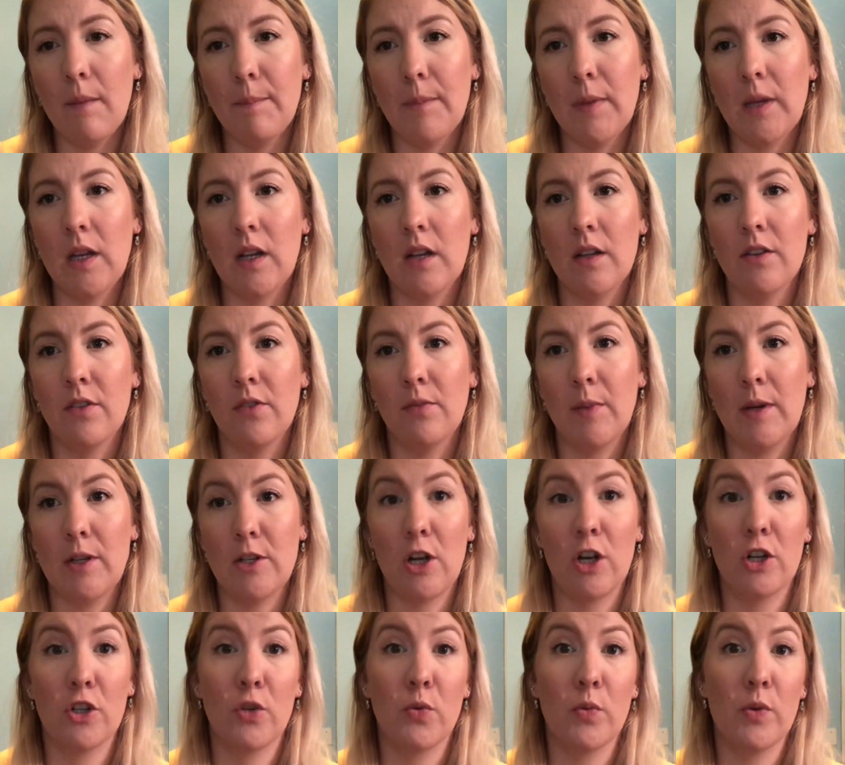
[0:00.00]
because my
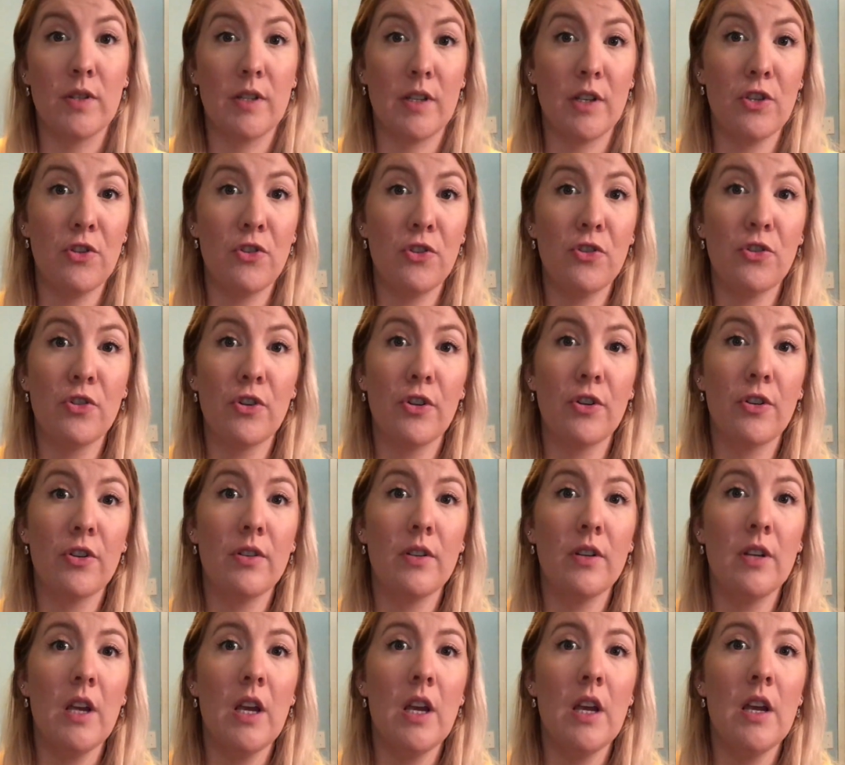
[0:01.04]
doctor was
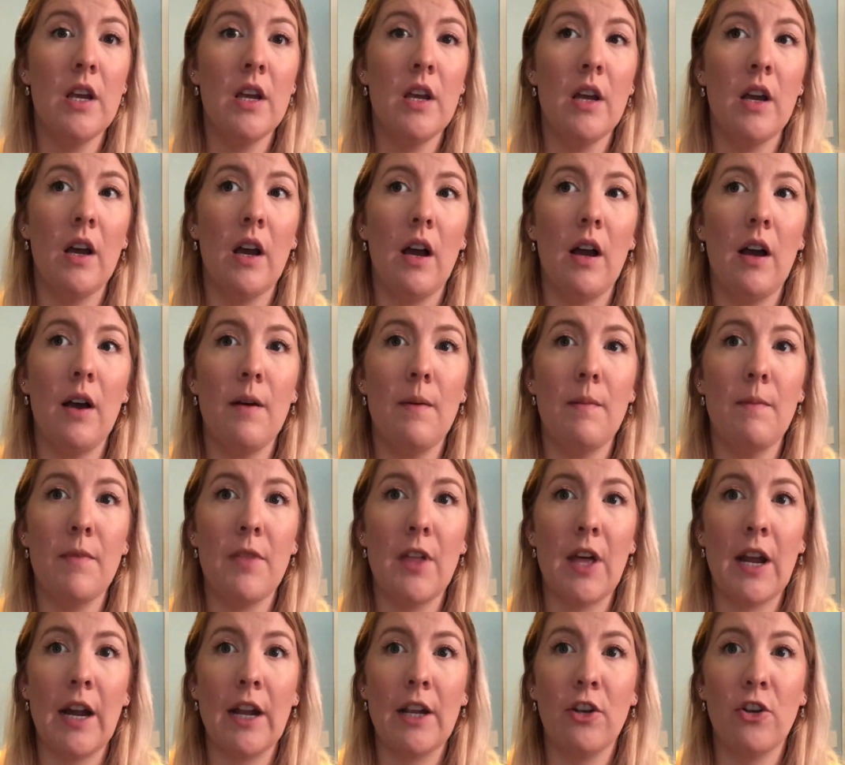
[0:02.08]
concerned
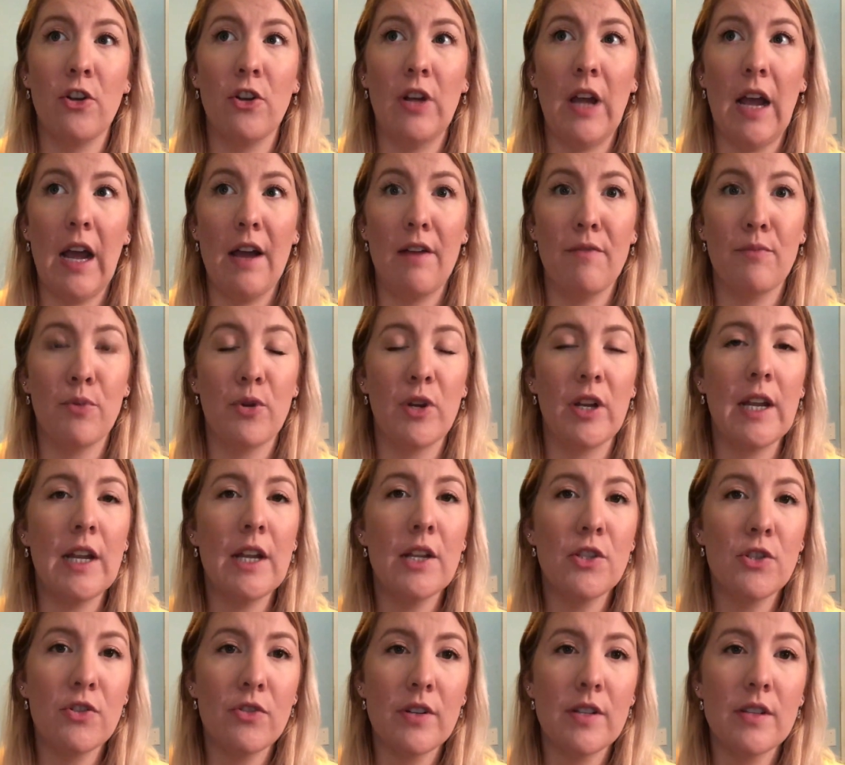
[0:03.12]
that I could have
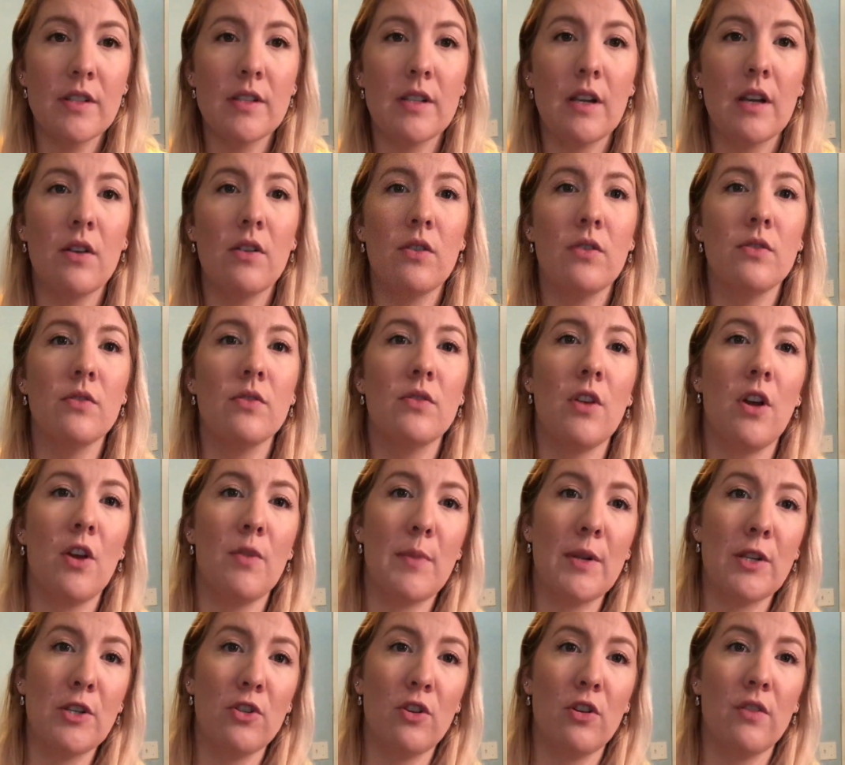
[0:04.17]
precancerous cells
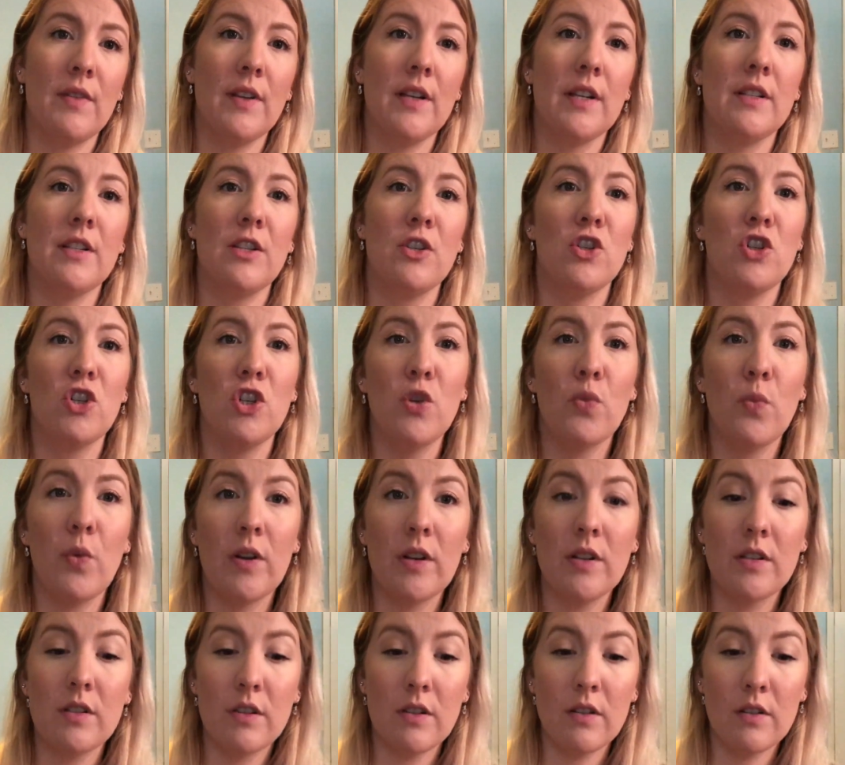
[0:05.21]
on my cervix, and she
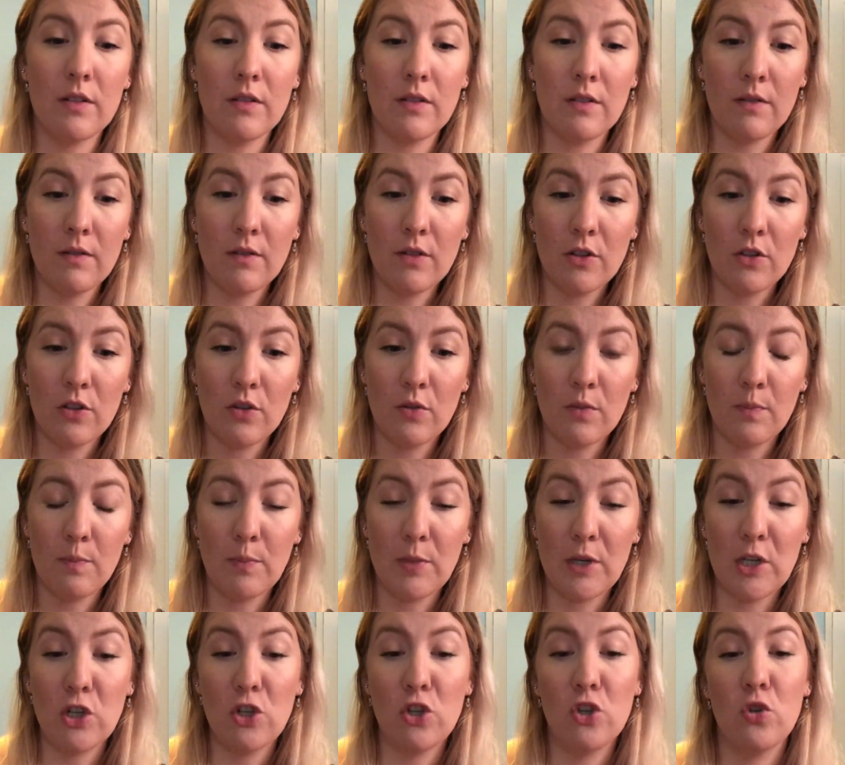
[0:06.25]
wanted to
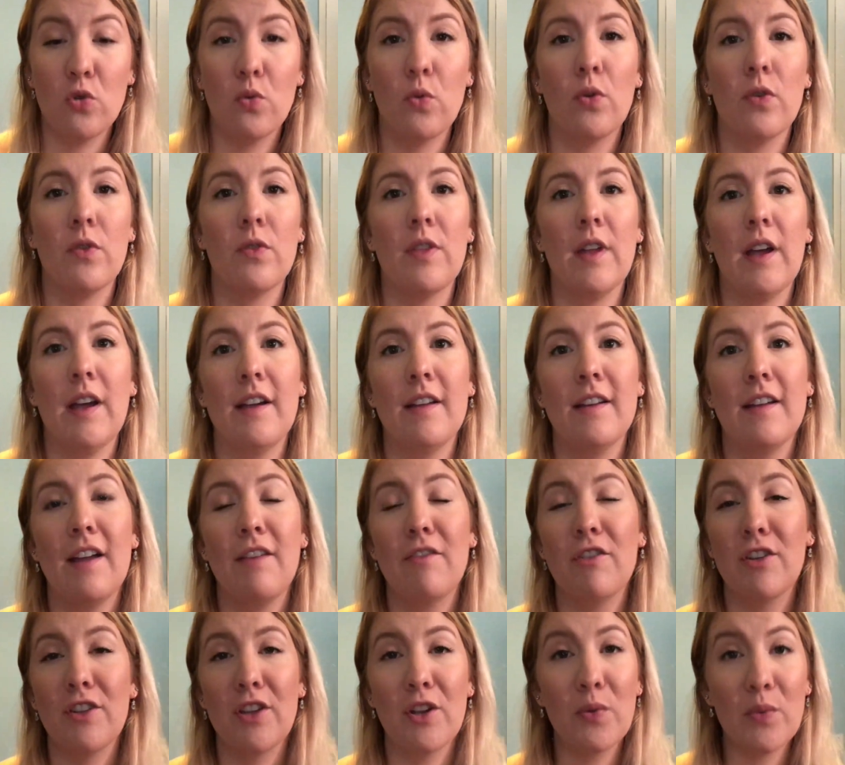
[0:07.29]
be sure that
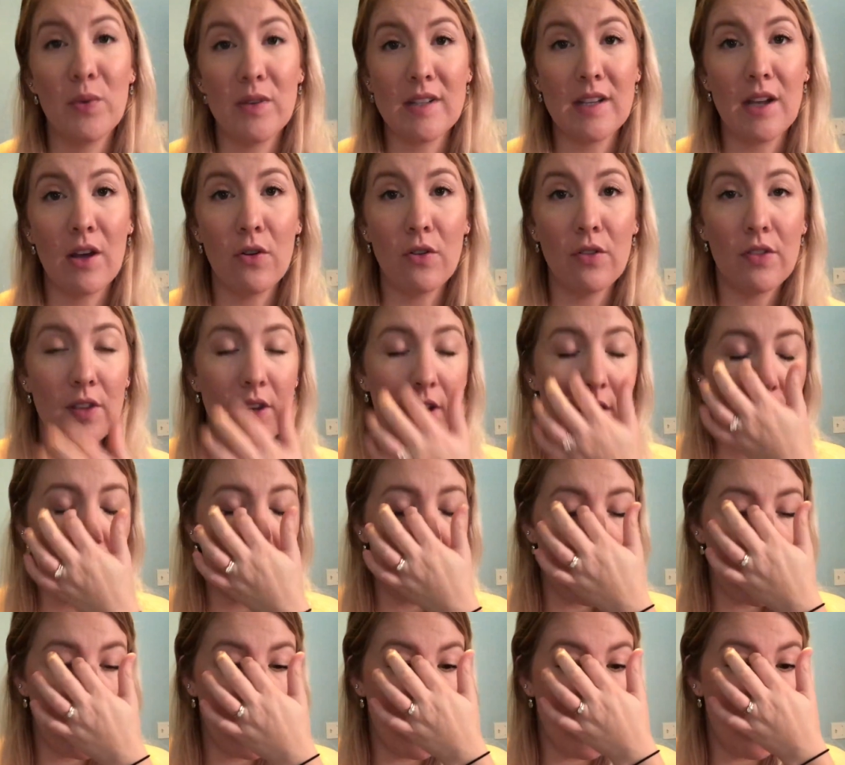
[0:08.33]
everything was healthy